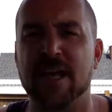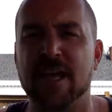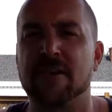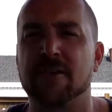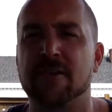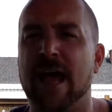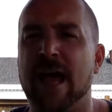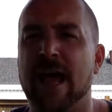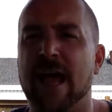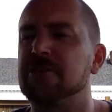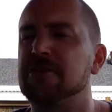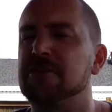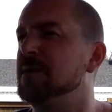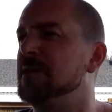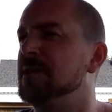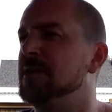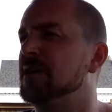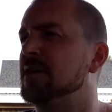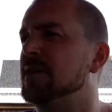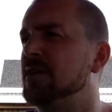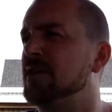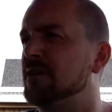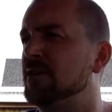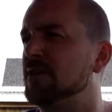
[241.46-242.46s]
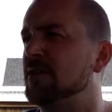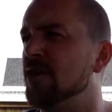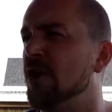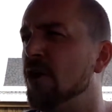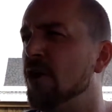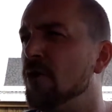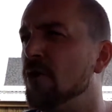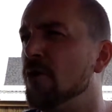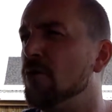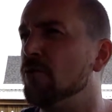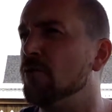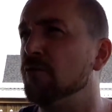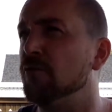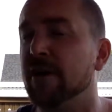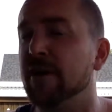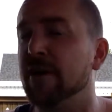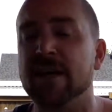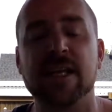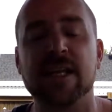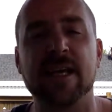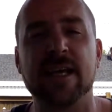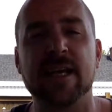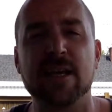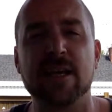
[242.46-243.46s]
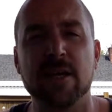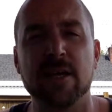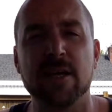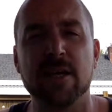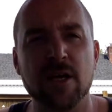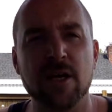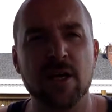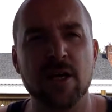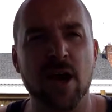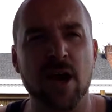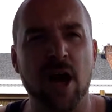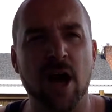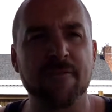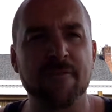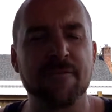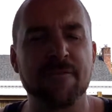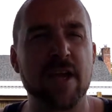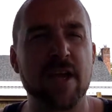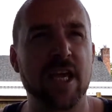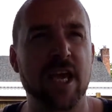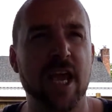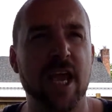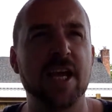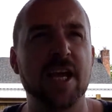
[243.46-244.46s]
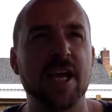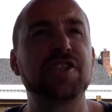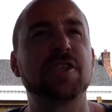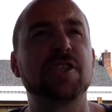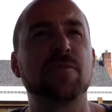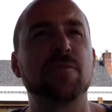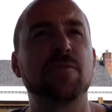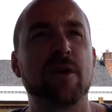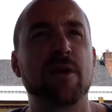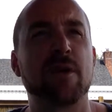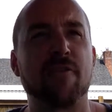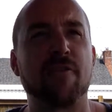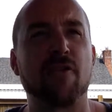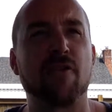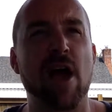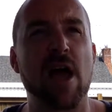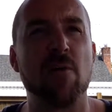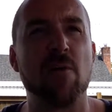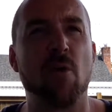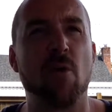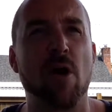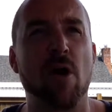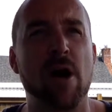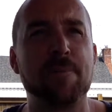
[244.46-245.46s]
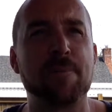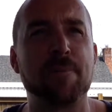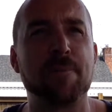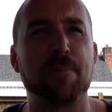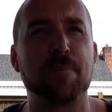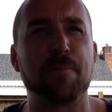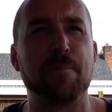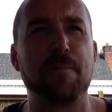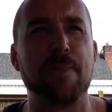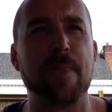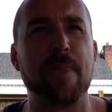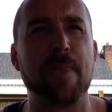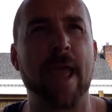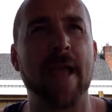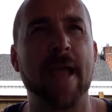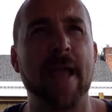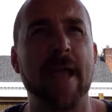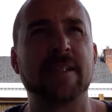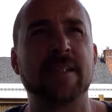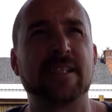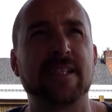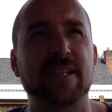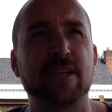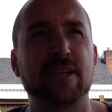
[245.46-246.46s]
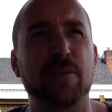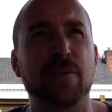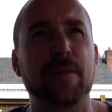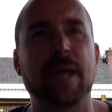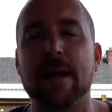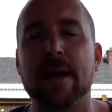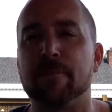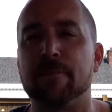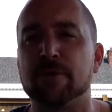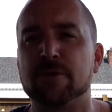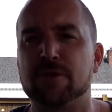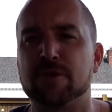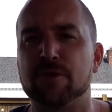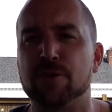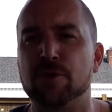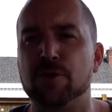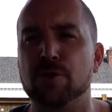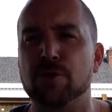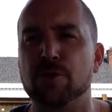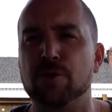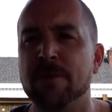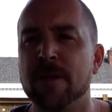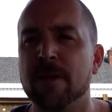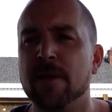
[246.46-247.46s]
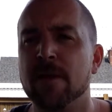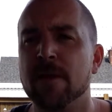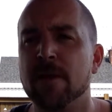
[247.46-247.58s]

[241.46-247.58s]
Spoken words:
that allows me to go really on vacation whenever I want and still be able to